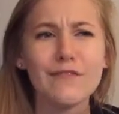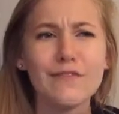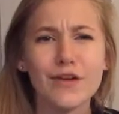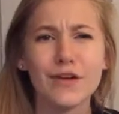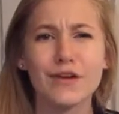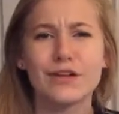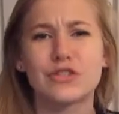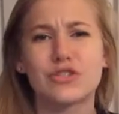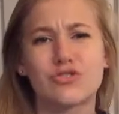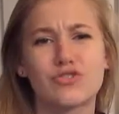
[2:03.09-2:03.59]

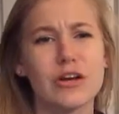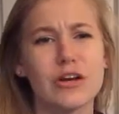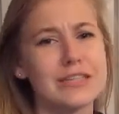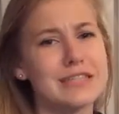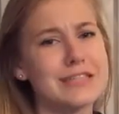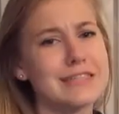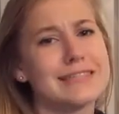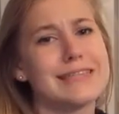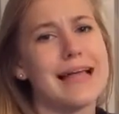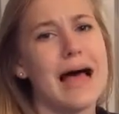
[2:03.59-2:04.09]
even
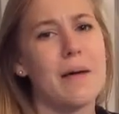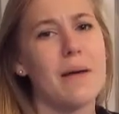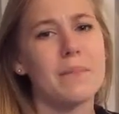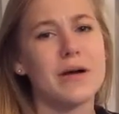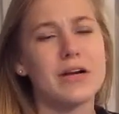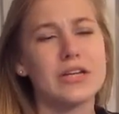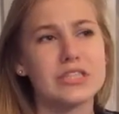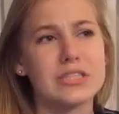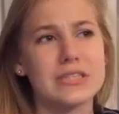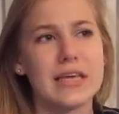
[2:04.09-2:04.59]
stressing that
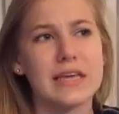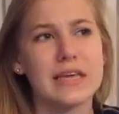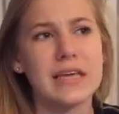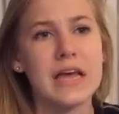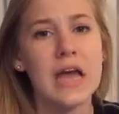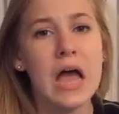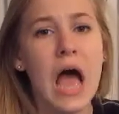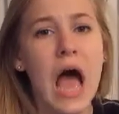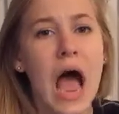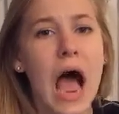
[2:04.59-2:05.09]
much. Like,
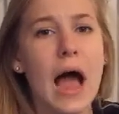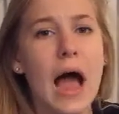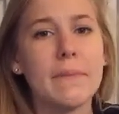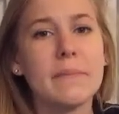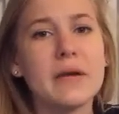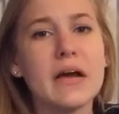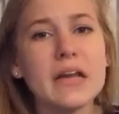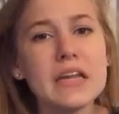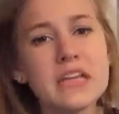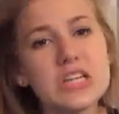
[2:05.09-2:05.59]
I'm
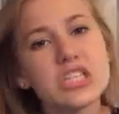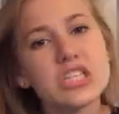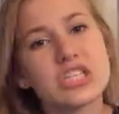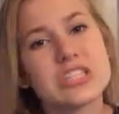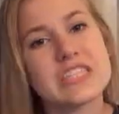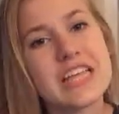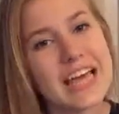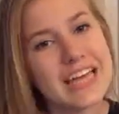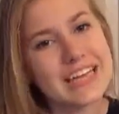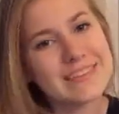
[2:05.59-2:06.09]
kind of
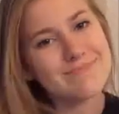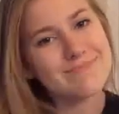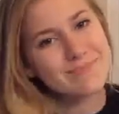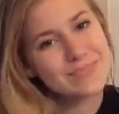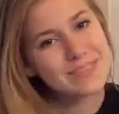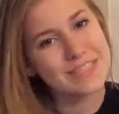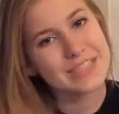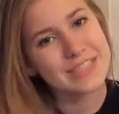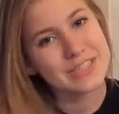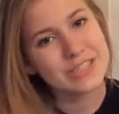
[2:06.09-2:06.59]
just like,
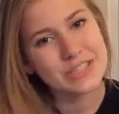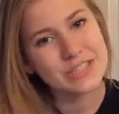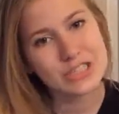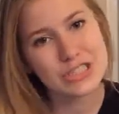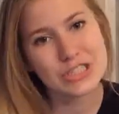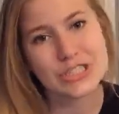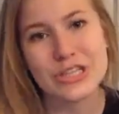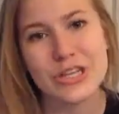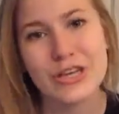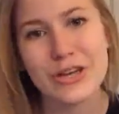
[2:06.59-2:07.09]

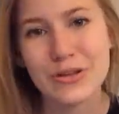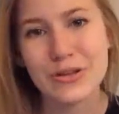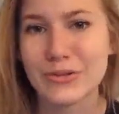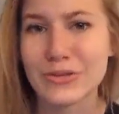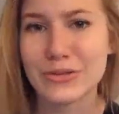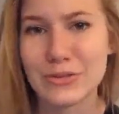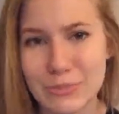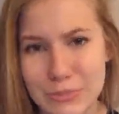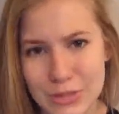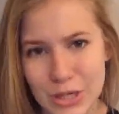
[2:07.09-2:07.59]
chill,
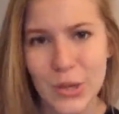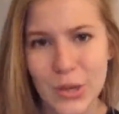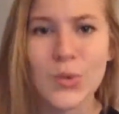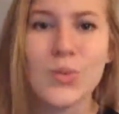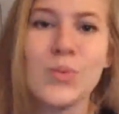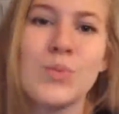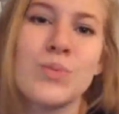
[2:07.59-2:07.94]
you know.